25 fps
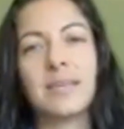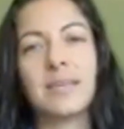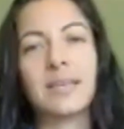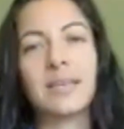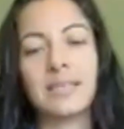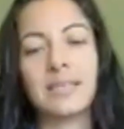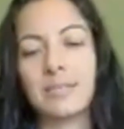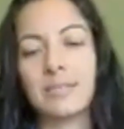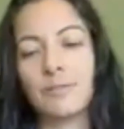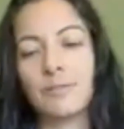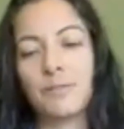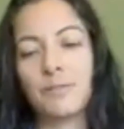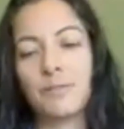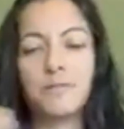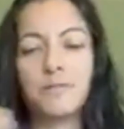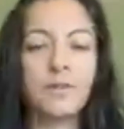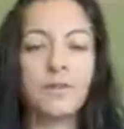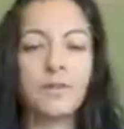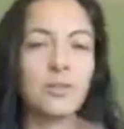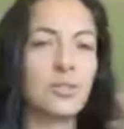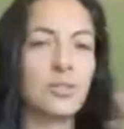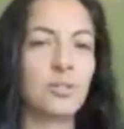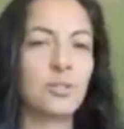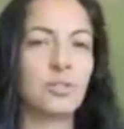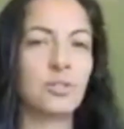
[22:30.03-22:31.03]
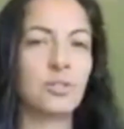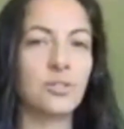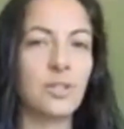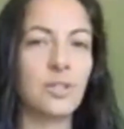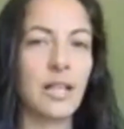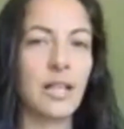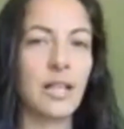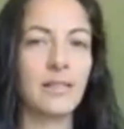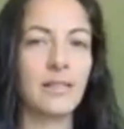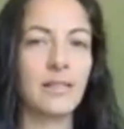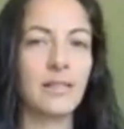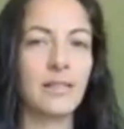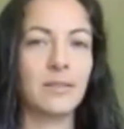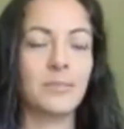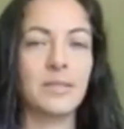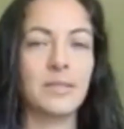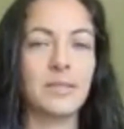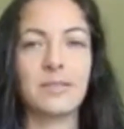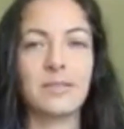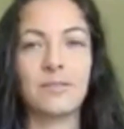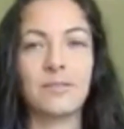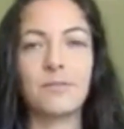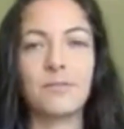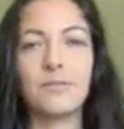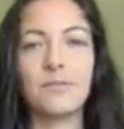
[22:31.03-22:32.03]
these functional elements
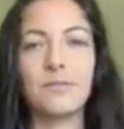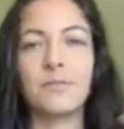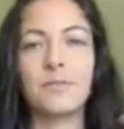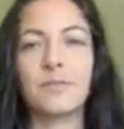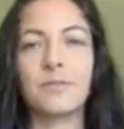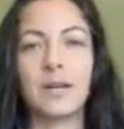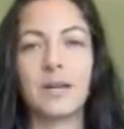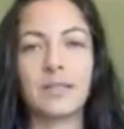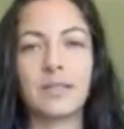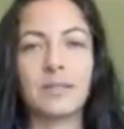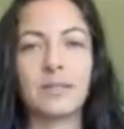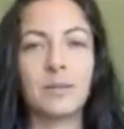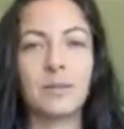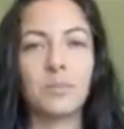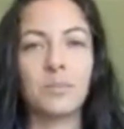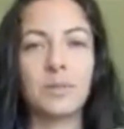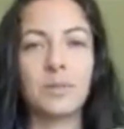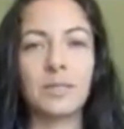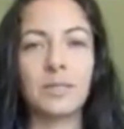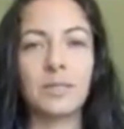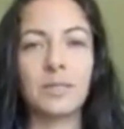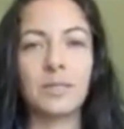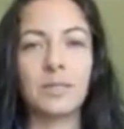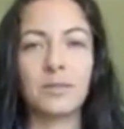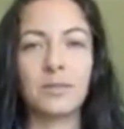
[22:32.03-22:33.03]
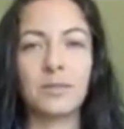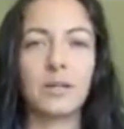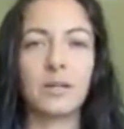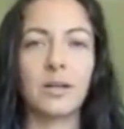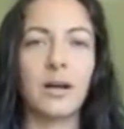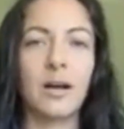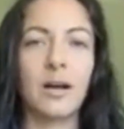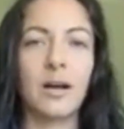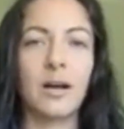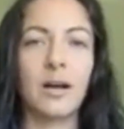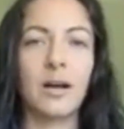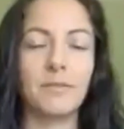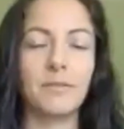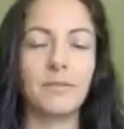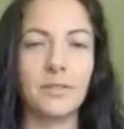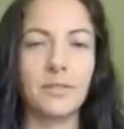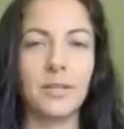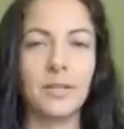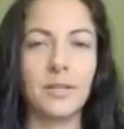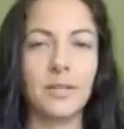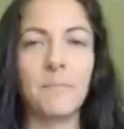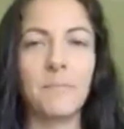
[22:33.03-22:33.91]
of vata, pitta, or kapha,